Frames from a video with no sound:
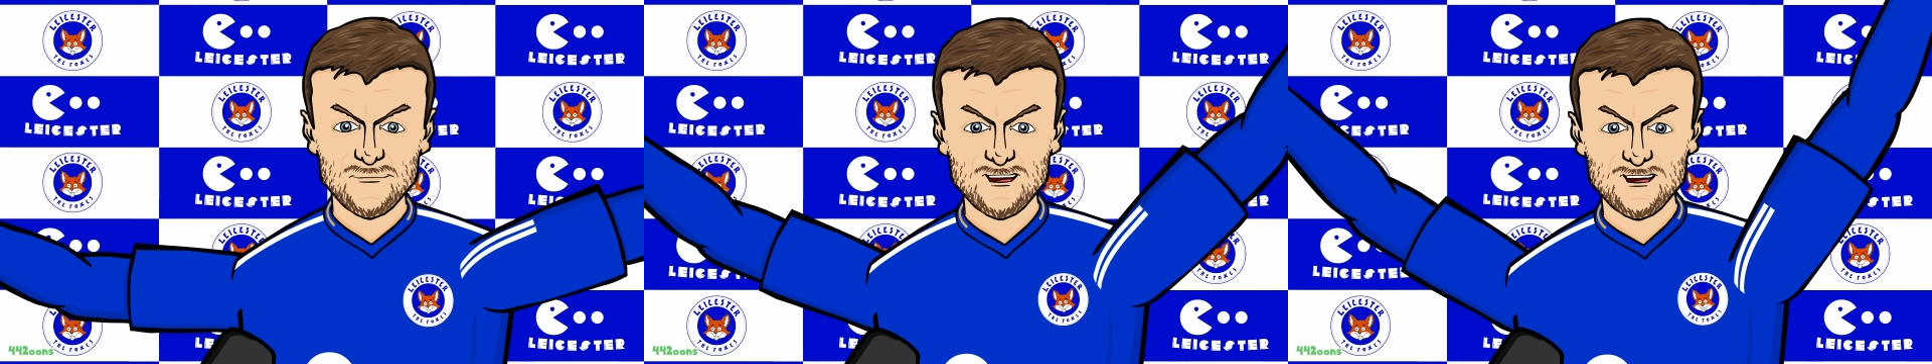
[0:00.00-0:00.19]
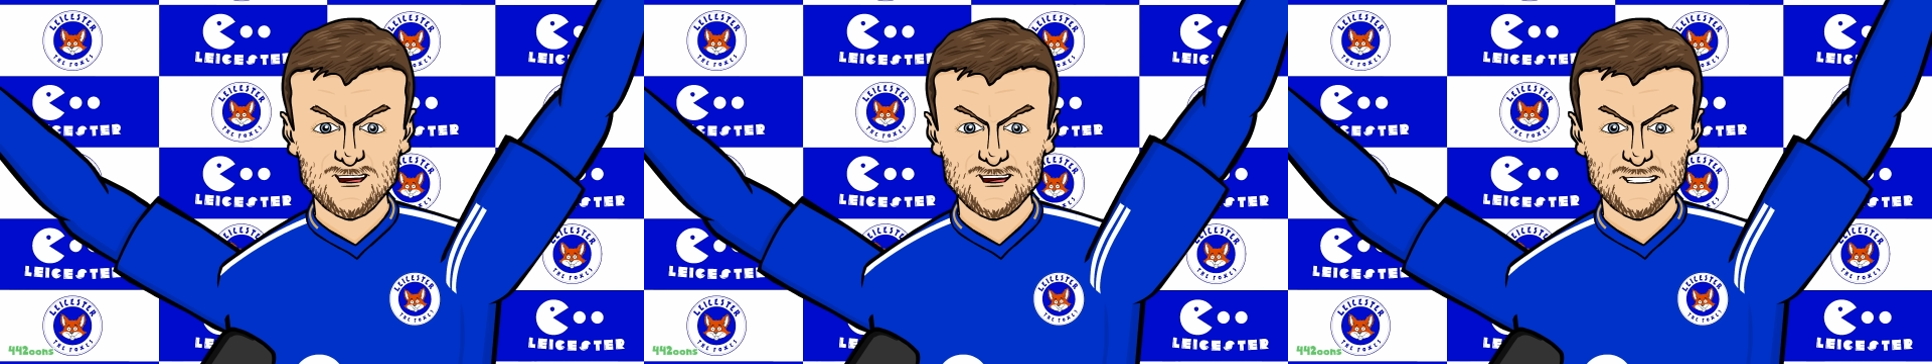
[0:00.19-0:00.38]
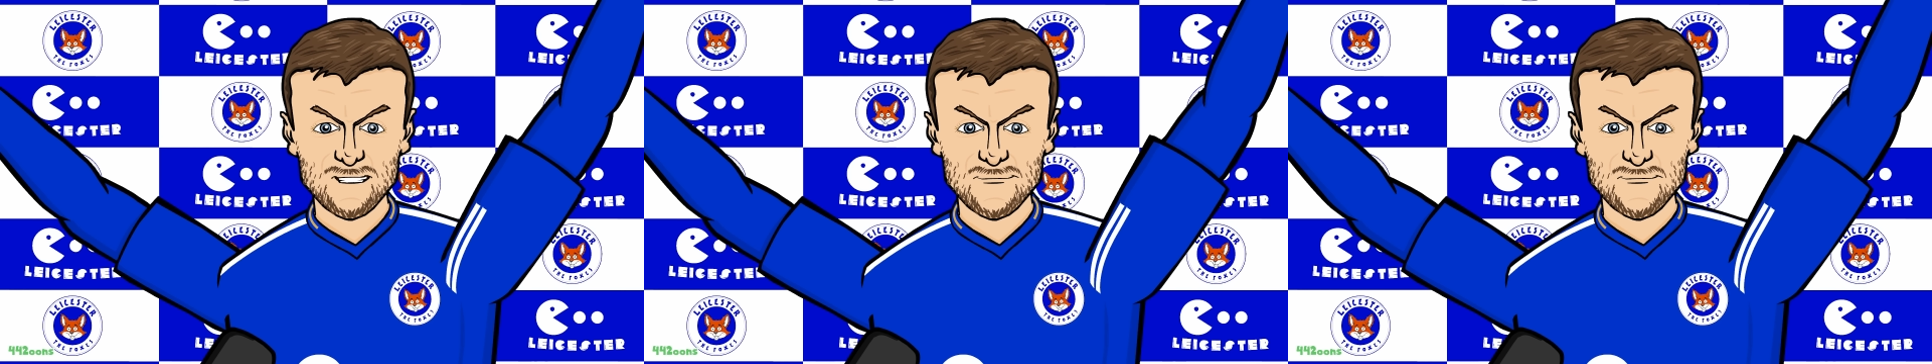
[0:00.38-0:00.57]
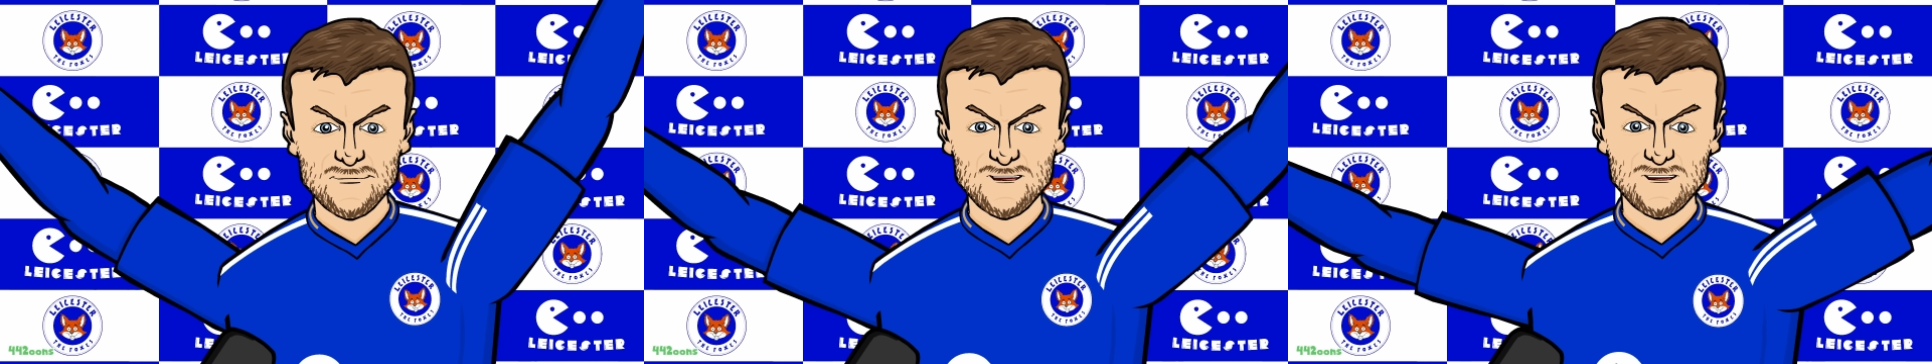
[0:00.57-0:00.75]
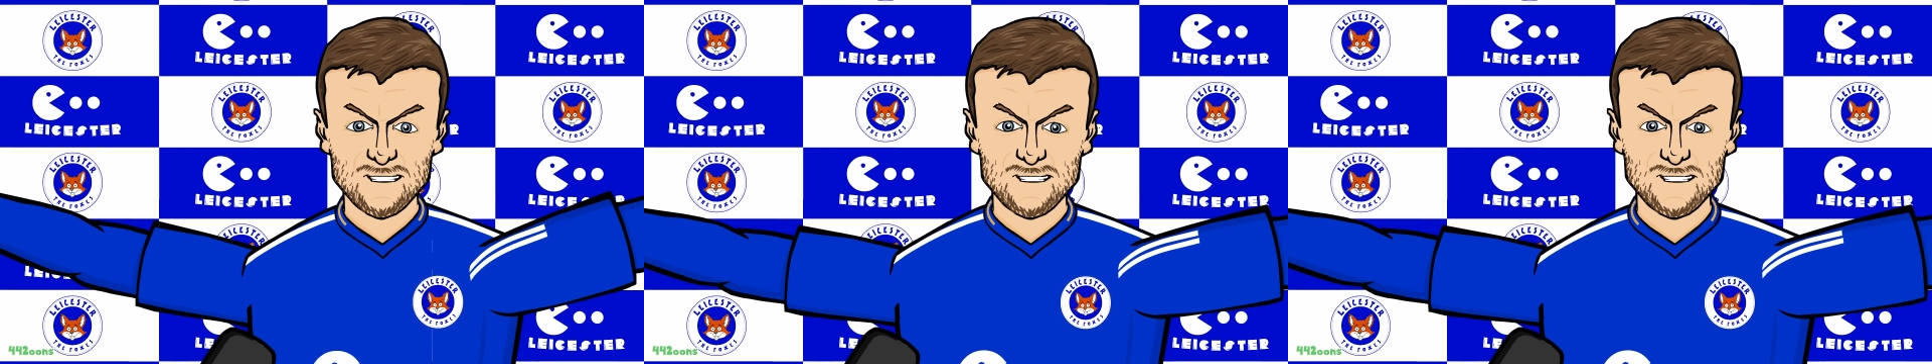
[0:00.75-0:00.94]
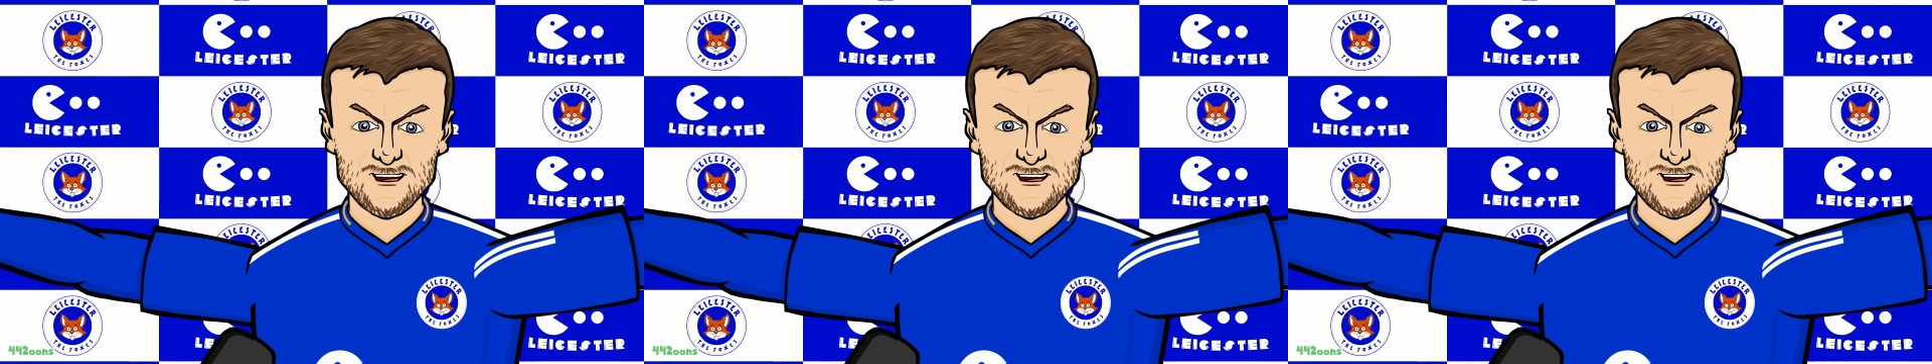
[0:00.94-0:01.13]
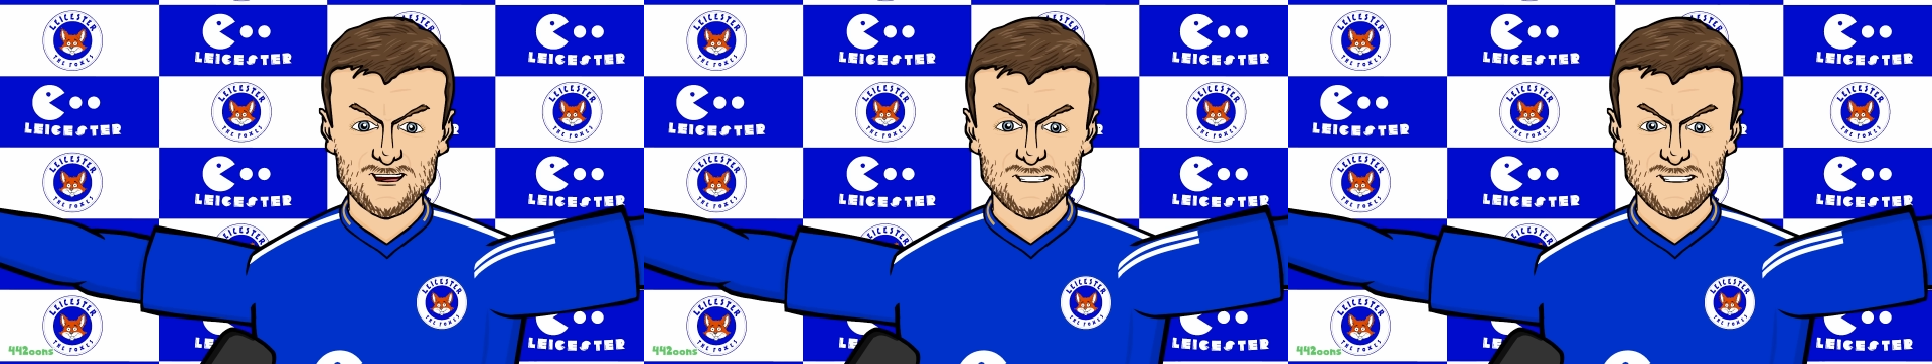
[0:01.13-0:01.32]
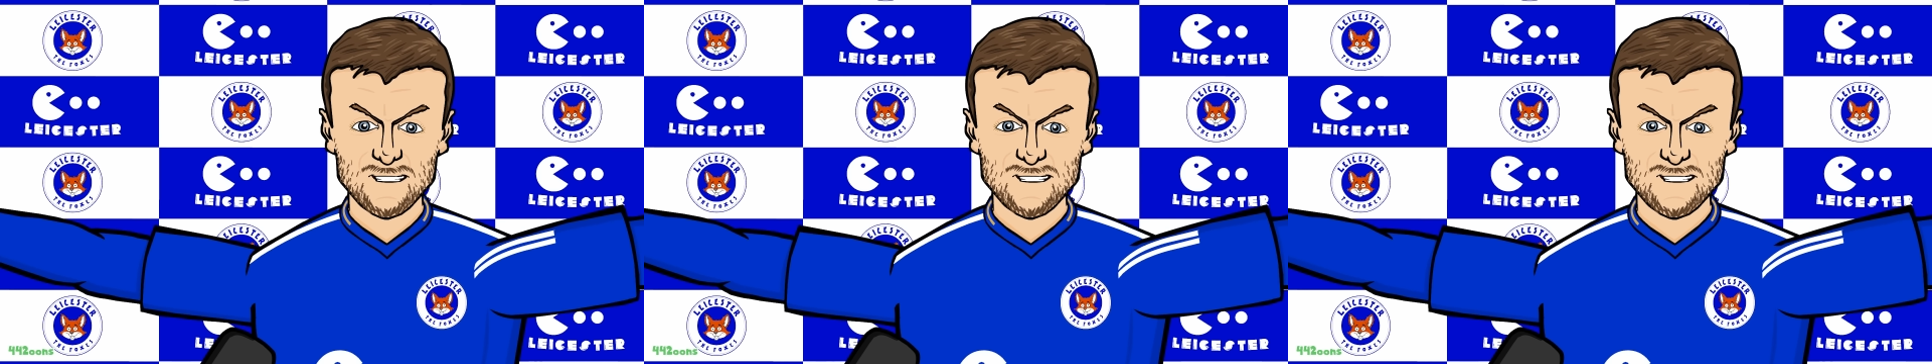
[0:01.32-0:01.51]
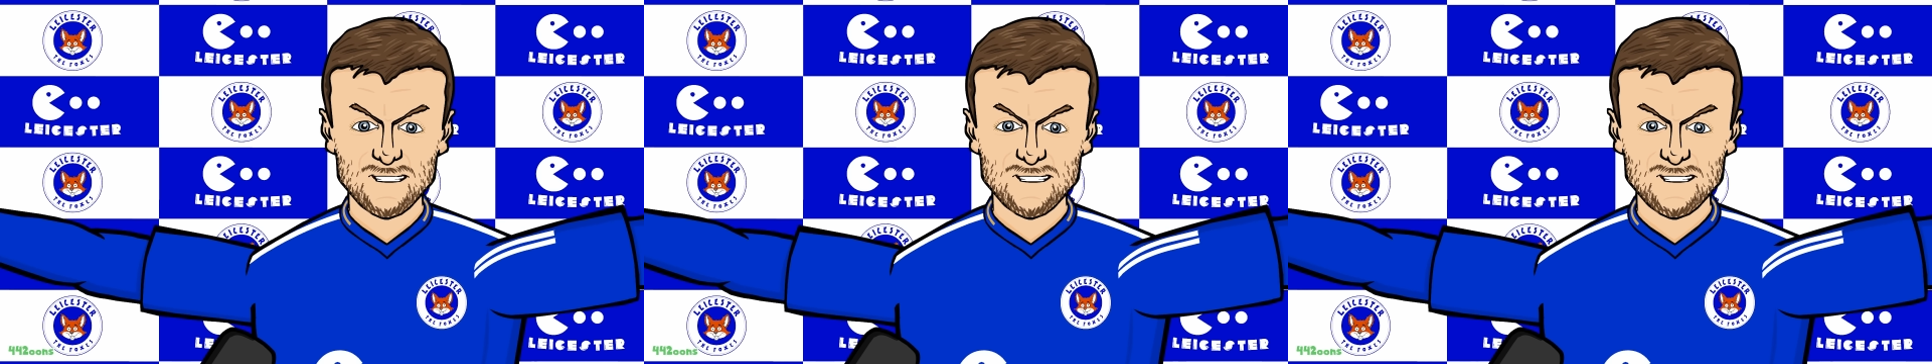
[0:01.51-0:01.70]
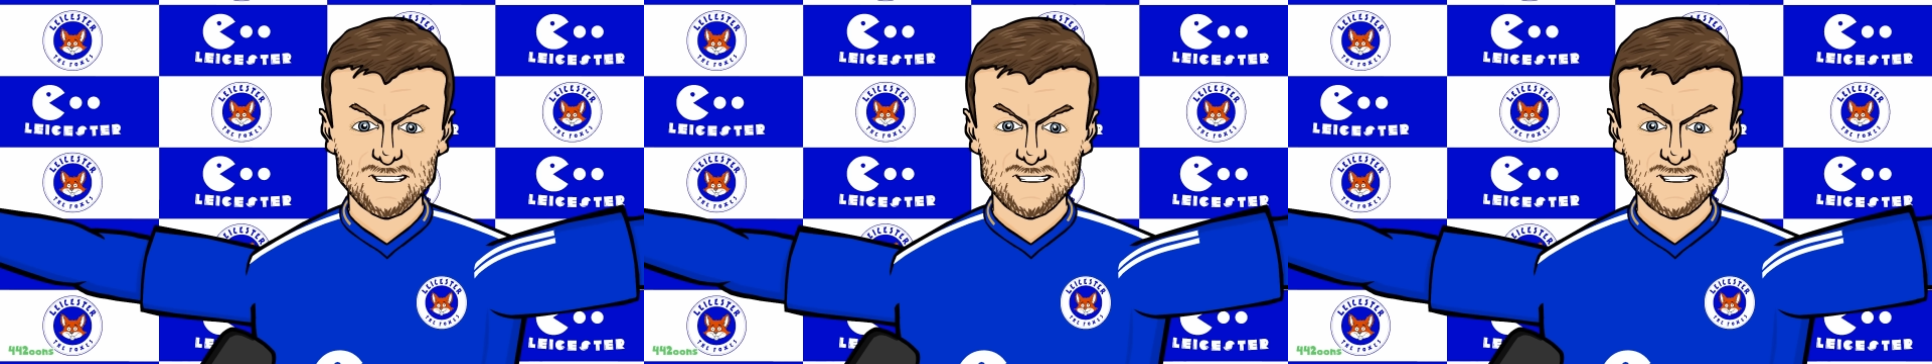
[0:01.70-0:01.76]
back bitches!